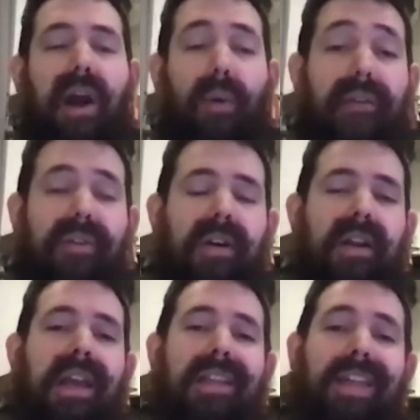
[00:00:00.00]
However,
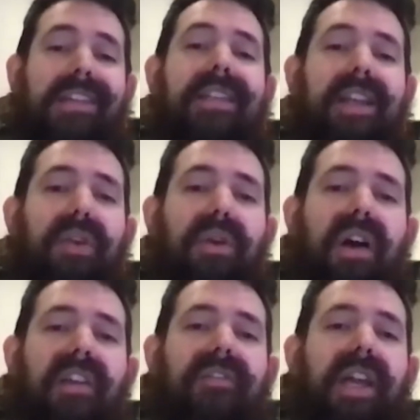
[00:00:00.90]
that doesn't give you a
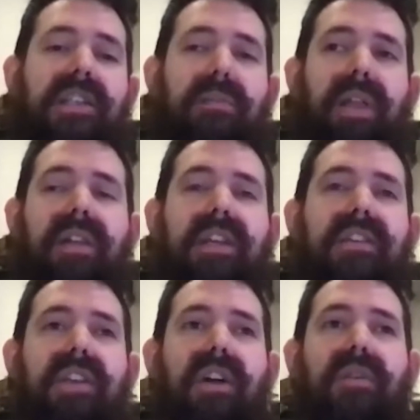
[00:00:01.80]
lot of flexibility.
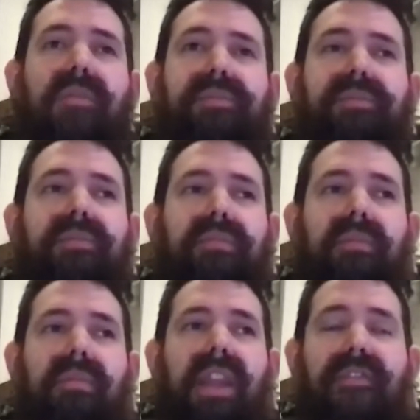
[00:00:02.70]
So
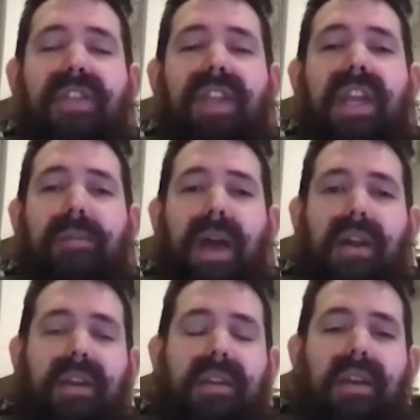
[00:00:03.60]
if you think about it,